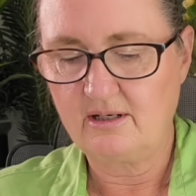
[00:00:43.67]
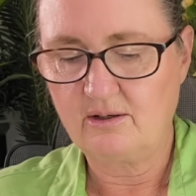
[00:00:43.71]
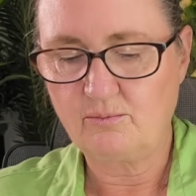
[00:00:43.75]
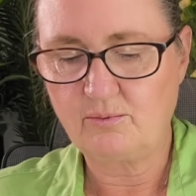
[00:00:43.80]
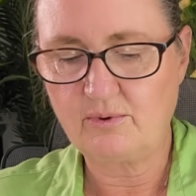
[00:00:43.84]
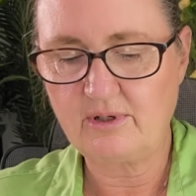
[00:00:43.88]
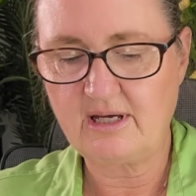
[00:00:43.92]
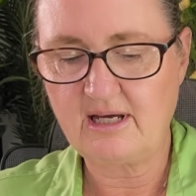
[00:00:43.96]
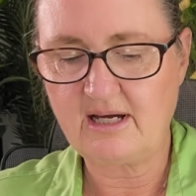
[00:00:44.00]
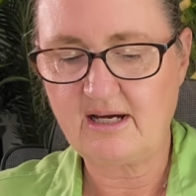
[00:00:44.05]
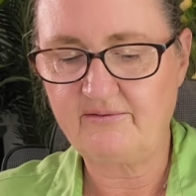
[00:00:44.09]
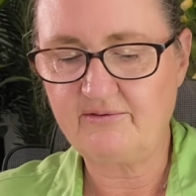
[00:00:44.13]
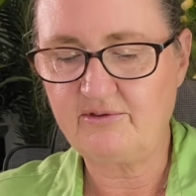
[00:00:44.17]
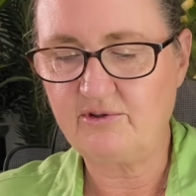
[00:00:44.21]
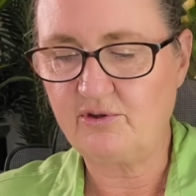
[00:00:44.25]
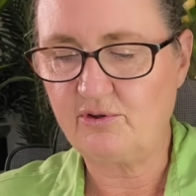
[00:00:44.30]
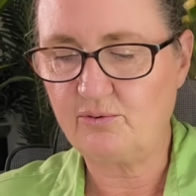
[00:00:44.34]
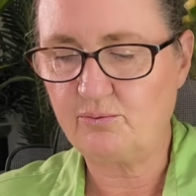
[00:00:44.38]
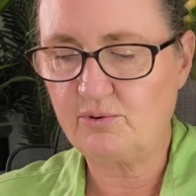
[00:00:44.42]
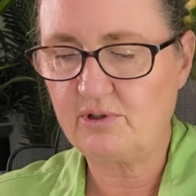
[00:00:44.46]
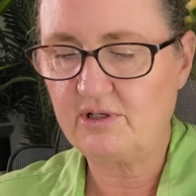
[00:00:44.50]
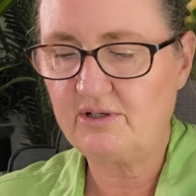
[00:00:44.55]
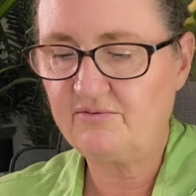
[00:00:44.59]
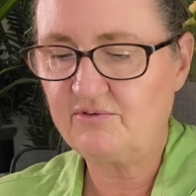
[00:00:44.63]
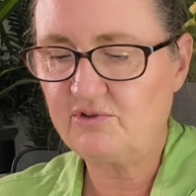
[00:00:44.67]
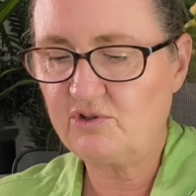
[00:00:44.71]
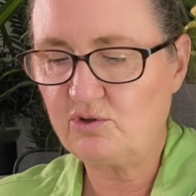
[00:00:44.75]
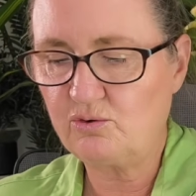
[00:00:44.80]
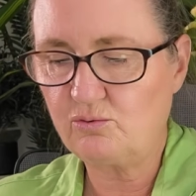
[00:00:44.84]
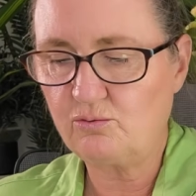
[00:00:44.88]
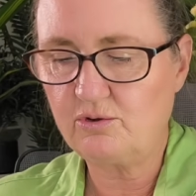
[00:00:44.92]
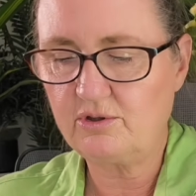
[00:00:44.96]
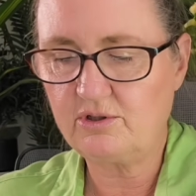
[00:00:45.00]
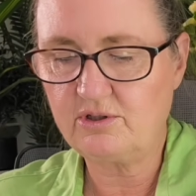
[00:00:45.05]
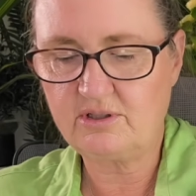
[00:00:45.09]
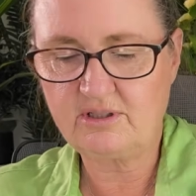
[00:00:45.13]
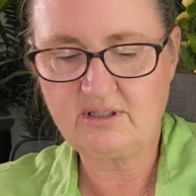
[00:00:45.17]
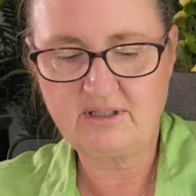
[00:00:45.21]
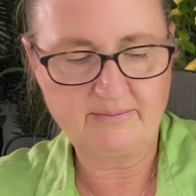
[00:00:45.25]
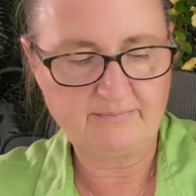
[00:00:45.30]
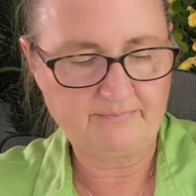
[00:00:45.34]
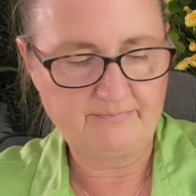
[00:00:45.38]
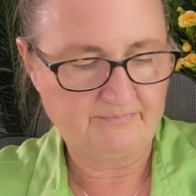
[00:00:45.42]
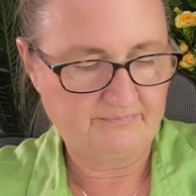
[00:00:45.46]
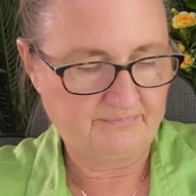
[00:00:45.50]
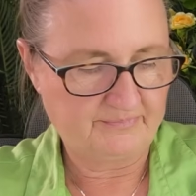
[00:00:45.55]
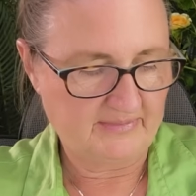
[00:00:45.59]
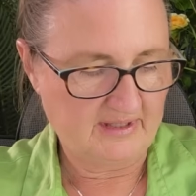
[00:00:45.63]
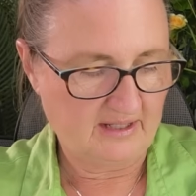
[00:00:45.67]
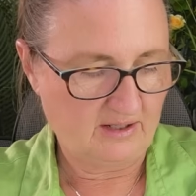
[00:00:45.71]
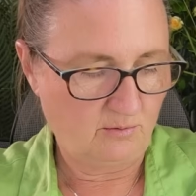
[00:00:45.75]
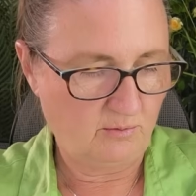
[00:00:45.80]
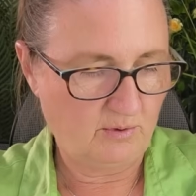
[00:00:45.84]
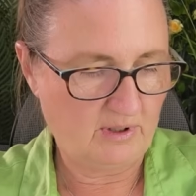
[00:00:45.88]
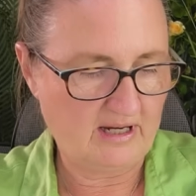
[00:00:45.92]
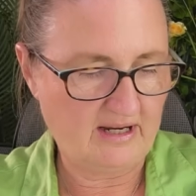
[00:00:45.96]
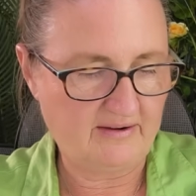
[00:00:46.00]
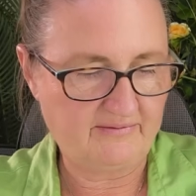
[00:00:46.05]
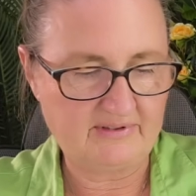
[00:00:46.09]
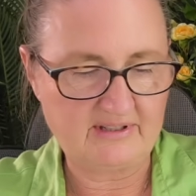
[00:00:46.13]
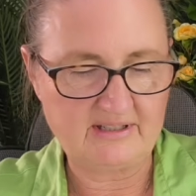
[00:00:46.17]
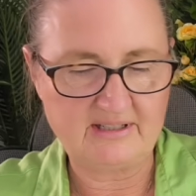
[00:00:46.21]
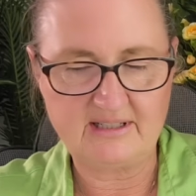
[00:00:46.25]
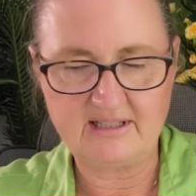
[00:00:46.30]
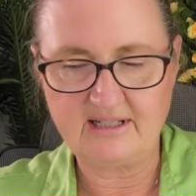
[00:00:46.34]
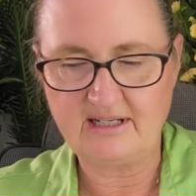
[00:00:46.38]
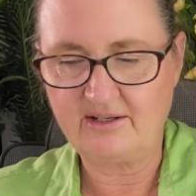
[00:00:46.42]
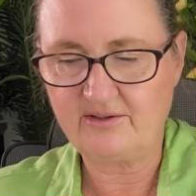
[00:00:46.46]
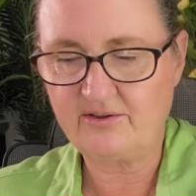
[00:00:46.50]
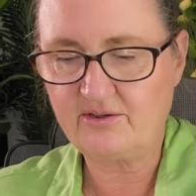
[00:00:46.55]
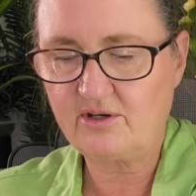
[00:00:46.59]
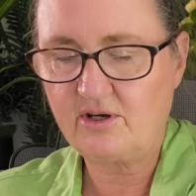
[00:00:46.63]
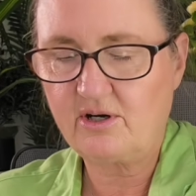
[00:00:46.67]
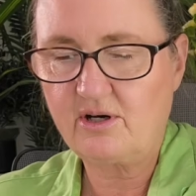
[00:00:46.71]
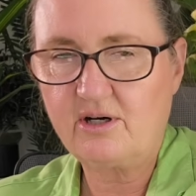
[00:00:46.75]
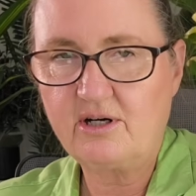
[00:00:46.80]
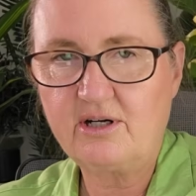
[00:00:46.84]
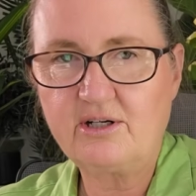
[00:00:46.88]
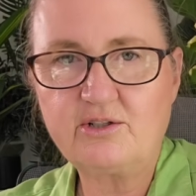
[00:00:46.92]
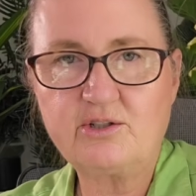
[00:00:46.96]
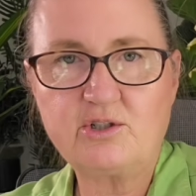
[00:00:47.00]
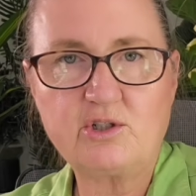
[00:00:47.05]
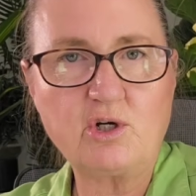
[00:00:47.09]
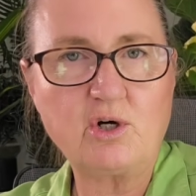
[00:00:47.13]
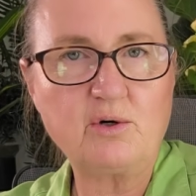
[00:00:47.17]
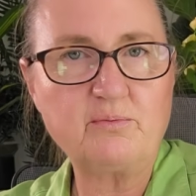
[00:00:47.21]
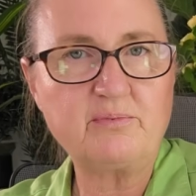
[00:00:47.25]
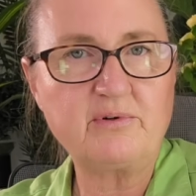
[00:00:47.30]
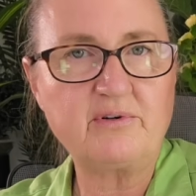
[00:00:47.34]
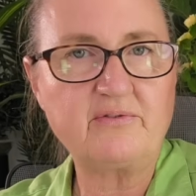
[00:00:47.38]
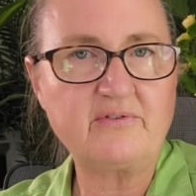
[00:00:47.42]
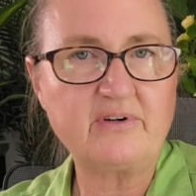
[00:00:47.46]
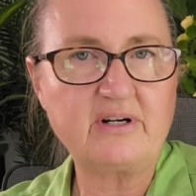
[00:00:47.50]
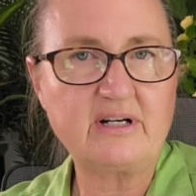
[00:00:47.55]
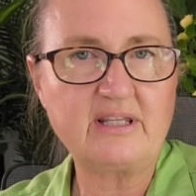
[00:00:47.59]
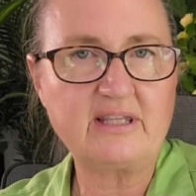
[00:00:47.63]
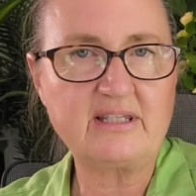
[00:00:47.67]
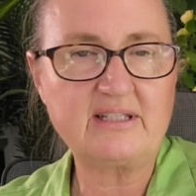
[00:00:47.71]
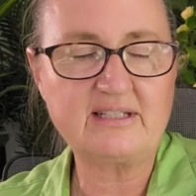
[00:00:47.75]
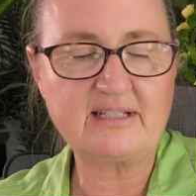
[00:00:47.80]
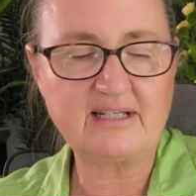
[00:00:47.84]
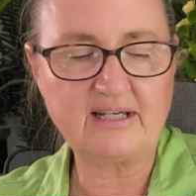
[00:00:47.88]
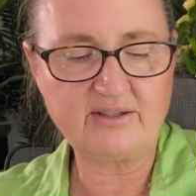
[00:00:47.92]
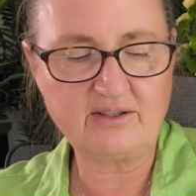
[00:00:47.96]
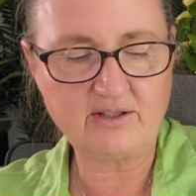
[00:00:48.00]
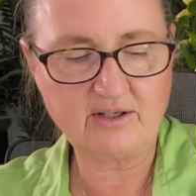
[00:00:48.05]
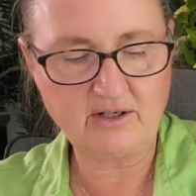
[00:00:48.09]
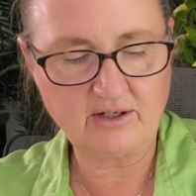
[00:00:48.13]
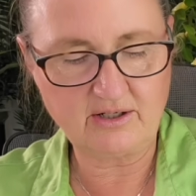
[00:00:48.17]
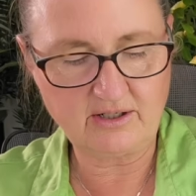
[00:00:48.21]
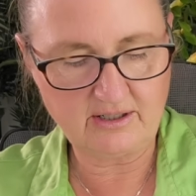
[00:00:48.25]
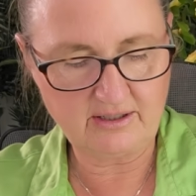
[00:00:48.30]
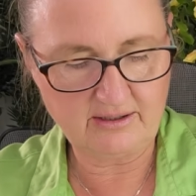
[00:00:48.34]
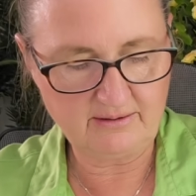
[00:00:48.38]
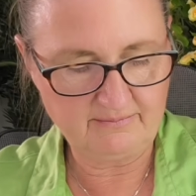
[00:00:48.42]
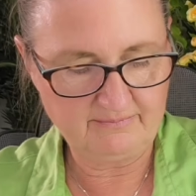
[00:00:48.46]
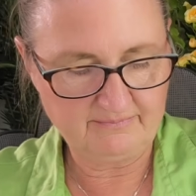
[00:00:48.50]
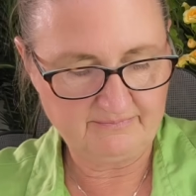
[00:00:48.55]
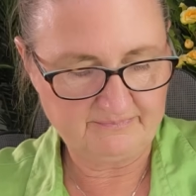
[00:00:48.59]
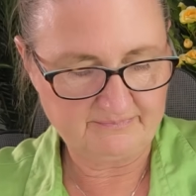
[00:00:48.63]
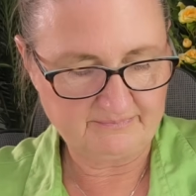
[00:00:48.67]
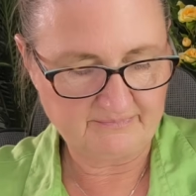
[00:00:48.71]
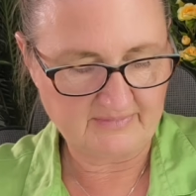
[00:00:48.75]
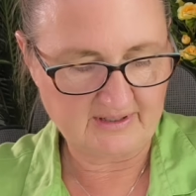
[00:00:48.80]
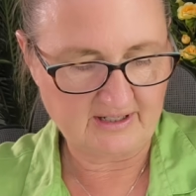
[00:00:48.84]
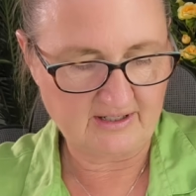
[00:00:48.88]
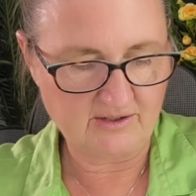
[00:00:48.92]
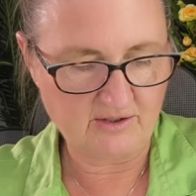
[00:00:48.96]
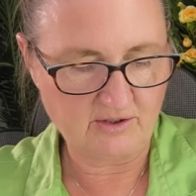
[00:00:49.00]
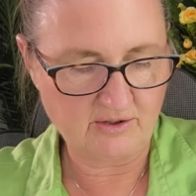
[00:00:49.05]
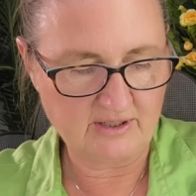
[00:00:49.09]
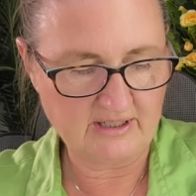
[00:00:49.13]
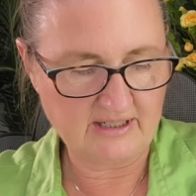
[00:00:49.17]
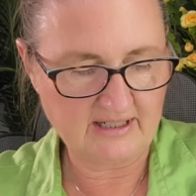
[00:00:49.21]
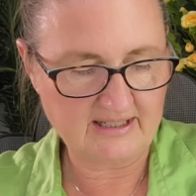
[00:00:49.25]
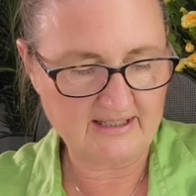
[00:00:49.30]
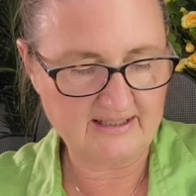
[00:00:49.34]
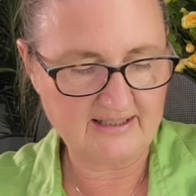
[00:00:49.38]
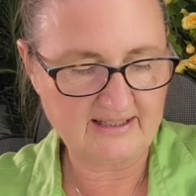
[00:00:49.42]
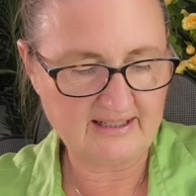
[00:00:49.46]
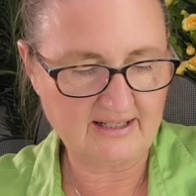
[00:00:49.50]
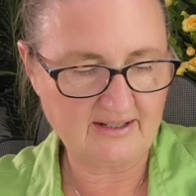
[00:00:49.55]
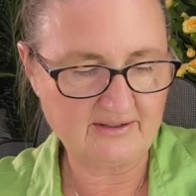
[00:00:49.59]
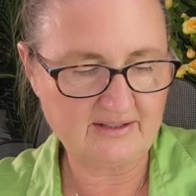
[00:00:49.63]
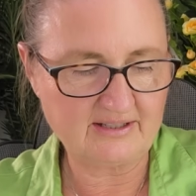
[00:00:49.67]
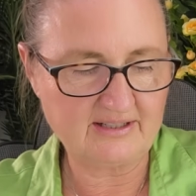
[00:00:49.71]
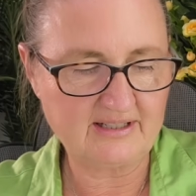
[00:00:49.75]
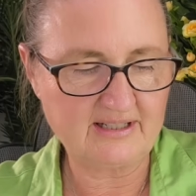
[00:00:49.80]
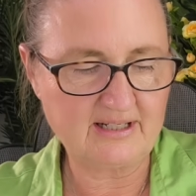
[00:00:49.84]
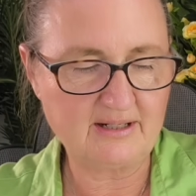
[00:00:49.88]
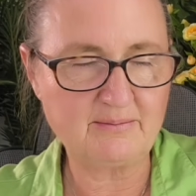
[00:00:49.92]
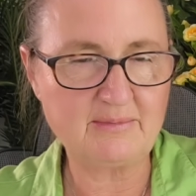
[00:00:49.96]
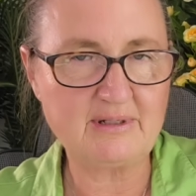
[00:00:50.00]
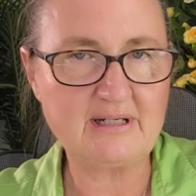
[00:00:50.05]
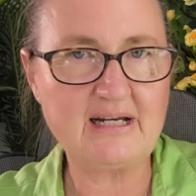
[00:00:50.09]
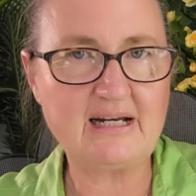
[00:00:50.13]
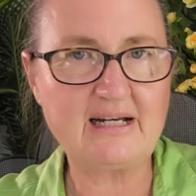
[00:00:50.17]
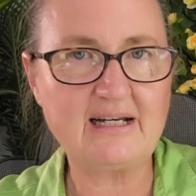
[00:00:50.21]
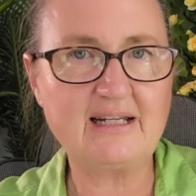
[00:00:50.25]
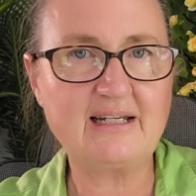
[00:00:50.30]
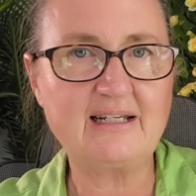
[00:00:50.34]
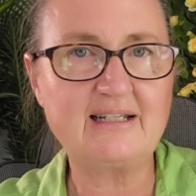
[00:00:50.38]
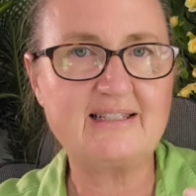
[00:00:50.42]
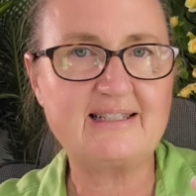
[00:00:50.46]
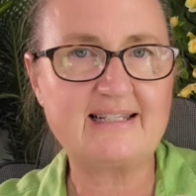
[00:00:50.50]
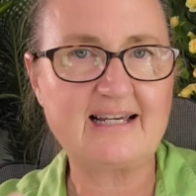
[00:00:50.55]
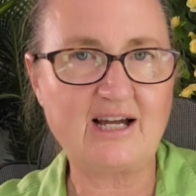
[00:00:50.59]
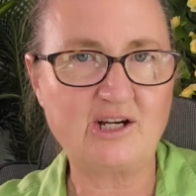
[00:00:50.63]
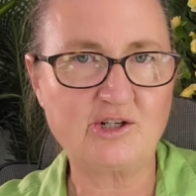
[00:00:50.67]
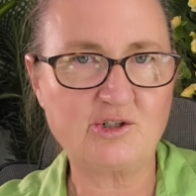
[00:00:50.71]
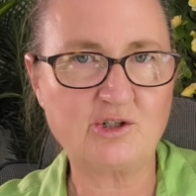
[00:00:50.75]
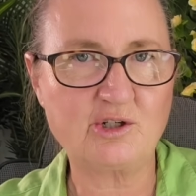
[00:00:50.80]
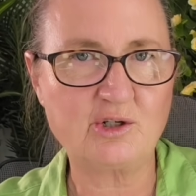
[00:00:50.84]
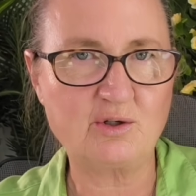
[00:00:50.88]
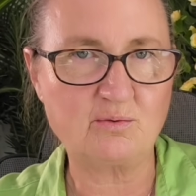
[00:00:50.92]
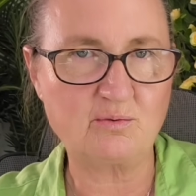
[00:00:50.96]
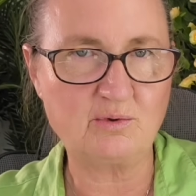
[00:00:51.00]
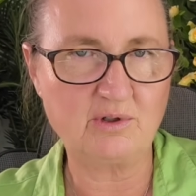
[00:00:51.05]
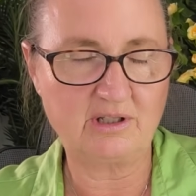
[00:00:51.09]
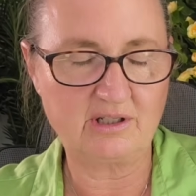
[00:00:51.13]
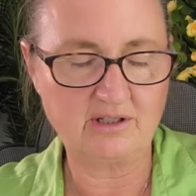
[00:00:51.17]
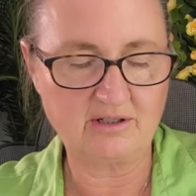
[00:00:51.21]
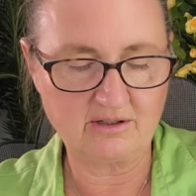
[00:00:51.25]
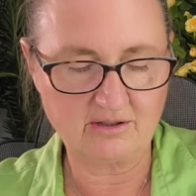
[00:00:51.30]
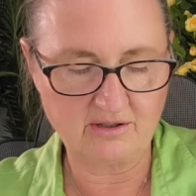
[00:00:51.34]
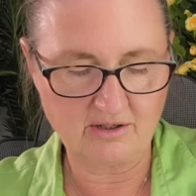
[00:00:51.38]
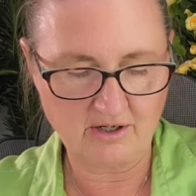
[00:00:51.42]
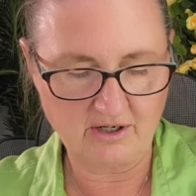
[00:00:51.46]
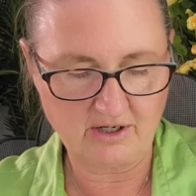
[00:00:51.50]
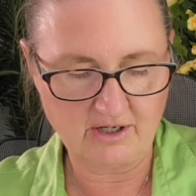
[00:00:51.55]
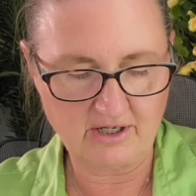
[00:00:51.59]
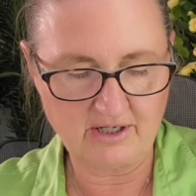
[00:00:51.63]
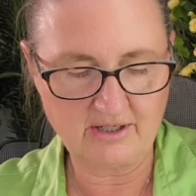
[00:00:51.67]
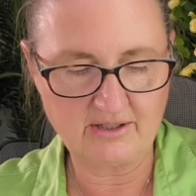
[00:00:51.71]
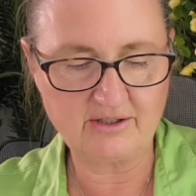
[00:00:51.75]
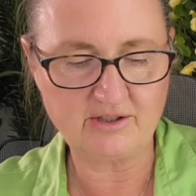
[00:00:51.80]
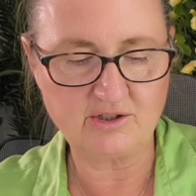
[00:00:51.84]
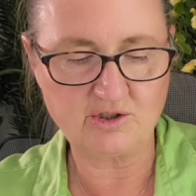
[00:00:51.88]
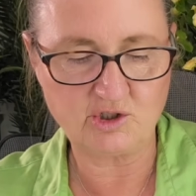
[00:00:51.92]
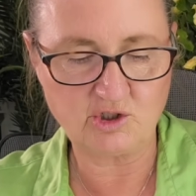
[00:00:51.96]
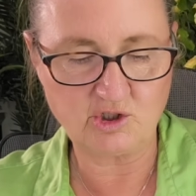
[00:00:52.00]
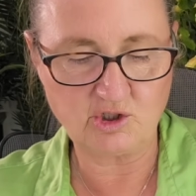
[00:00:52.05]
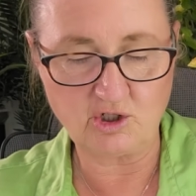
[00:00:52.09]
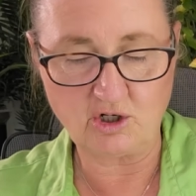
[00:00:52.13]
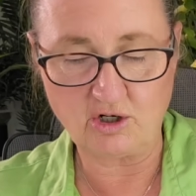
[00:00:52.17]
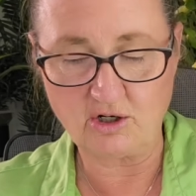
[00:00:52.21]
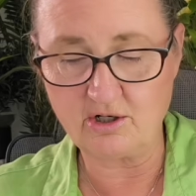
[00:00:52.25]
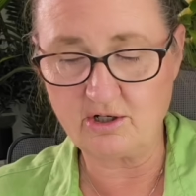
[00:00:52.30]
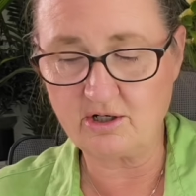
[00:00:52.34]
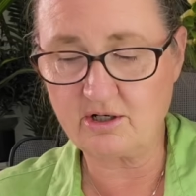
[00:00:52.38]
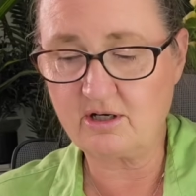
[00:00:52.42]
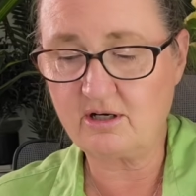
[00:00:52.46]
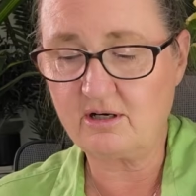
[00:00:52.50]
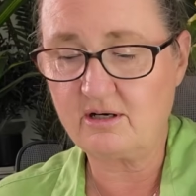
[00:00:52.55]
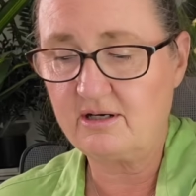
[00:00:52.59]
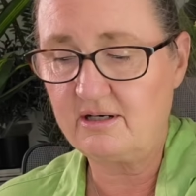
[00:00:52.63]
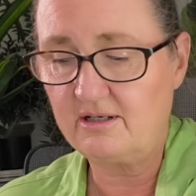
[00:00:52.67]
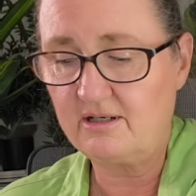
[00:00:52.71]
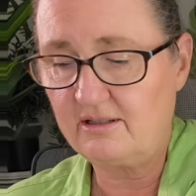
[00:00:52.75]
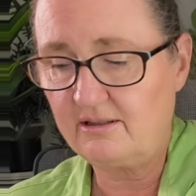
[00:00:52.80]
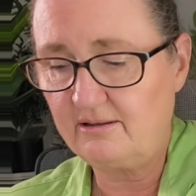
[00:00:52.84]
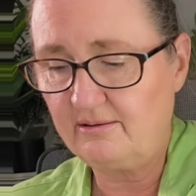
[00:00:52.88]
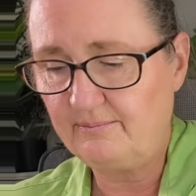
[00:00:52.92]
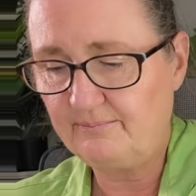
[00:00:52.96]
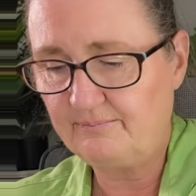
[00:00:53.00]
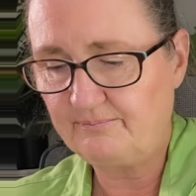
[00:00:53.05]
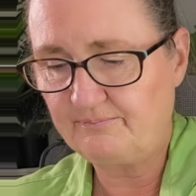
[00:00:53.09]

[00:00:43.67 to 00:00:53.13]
We have the Three of Swords. We have the Death card. Don't be afraid of the Death card. I know that can sound intimidating. It's actually a really good card. The Star card.